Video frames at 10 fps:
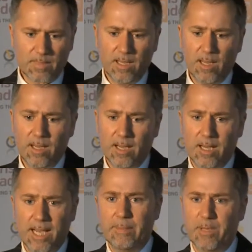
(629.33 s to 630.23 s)

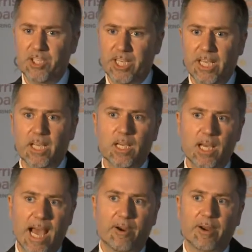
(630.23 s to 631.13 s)
EPG
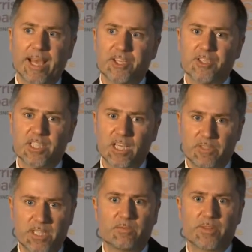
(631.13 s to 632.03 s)
aggregation
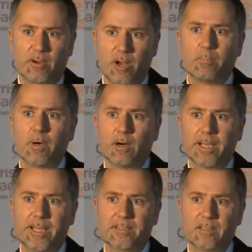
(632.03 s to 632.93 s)
services for their own
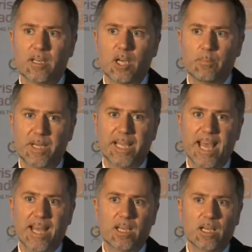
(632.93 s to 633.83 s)
markets. But
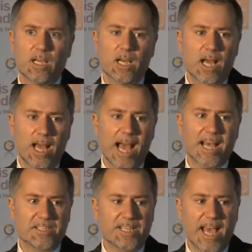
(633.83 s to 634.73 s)
again,
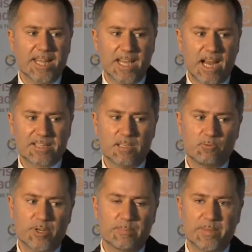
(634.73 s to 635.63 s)
as yet, there hasn't
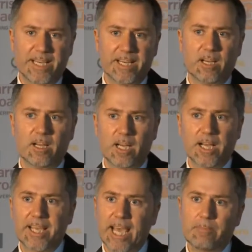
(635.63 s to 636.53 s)
really been a
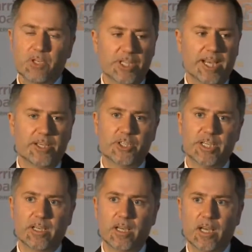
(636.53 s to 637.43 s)

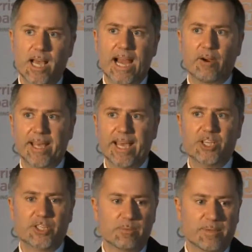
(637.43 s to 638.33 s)
game-changing
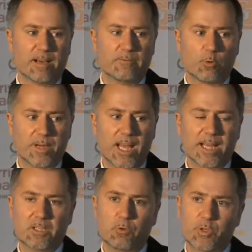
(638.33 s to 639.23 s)
aggregation platform.
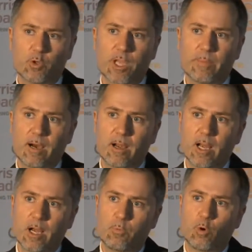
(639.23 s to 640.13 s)
And we're talking
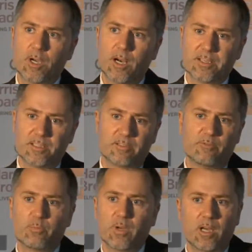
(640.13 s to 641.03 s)
about broadcasters
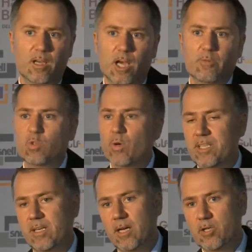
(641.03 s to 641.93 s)
from over
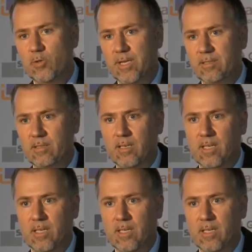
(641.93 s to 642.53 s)
20 countries.